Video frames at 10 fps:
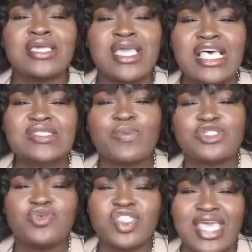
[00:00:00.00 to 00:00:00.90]
guess
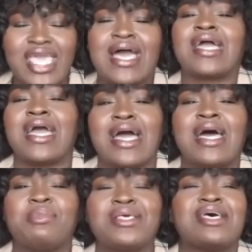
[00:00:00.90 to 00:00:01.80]
what you think I
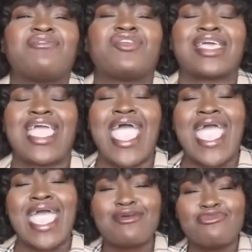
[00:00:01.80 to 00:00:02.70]
got? Because I feel like
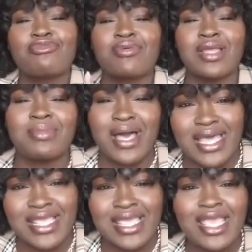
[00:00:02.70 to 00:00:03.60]

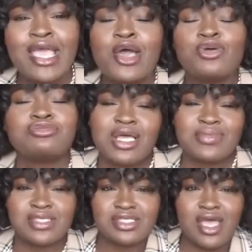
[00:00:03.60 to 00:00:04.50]
everybody who
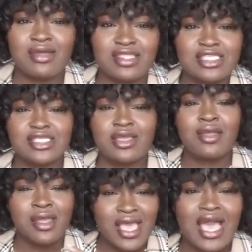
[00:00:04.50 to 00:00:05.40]
shopped at Zara this
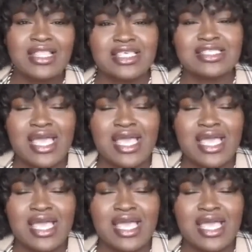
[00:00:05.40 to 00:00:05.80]
year got this